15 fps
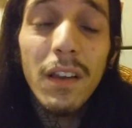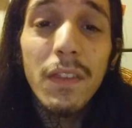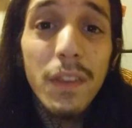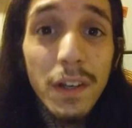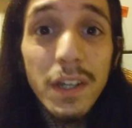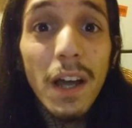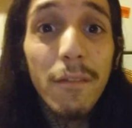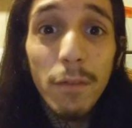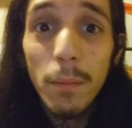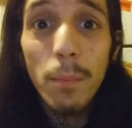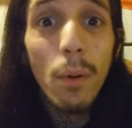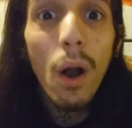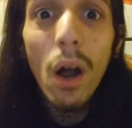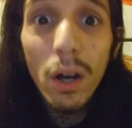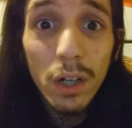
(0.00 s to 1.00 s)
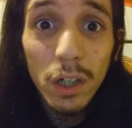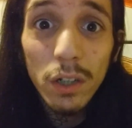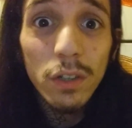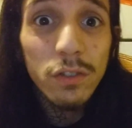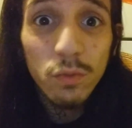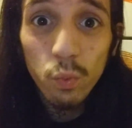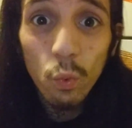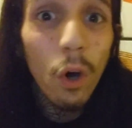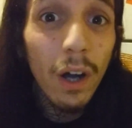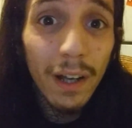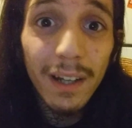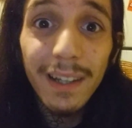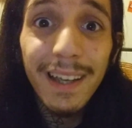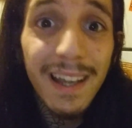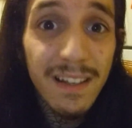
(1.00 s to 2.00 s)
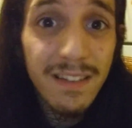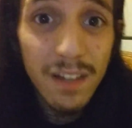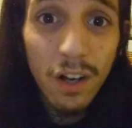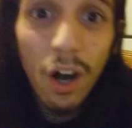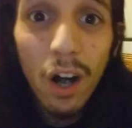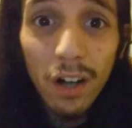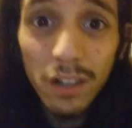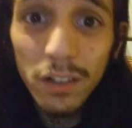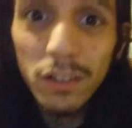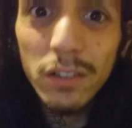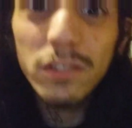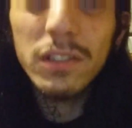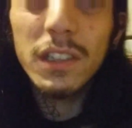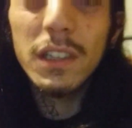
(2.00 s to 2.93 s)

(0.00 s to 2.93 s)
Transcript: the Denver Broncos won against the Cardinals.